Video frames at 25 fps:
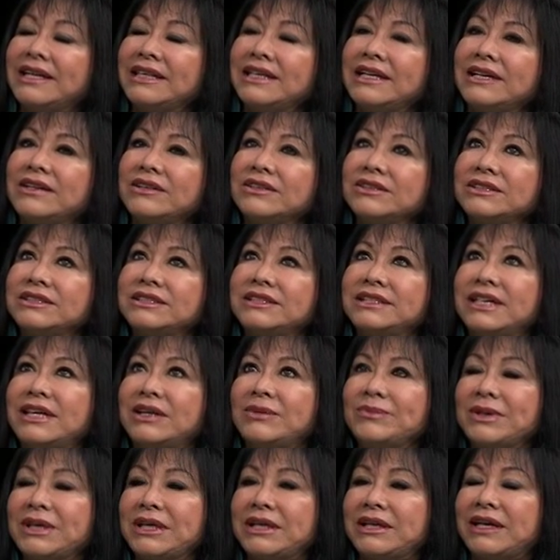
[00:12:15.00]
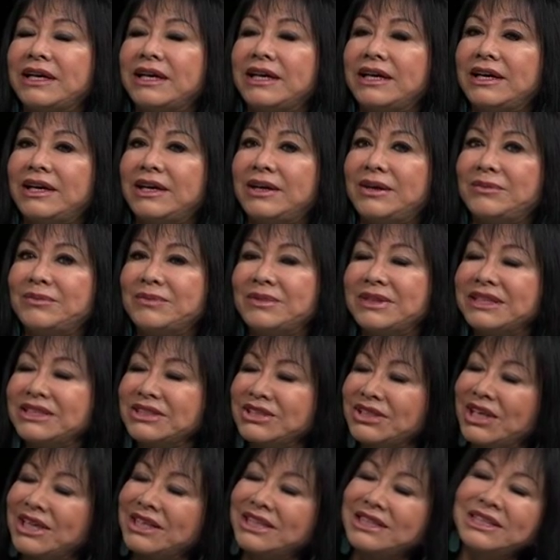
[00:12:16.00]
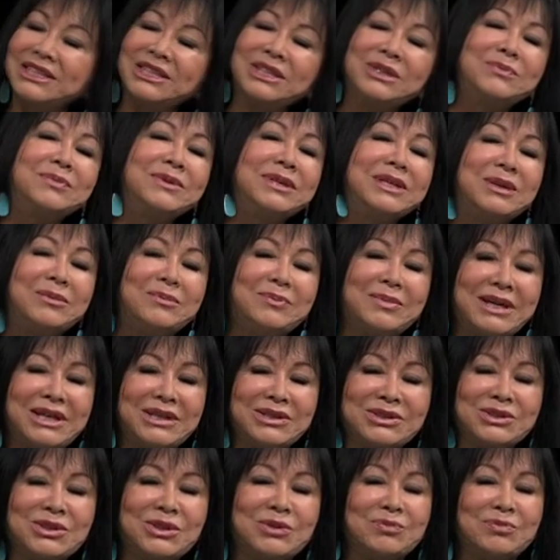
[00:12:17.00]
Now, tell me, um, let's talk a little bit about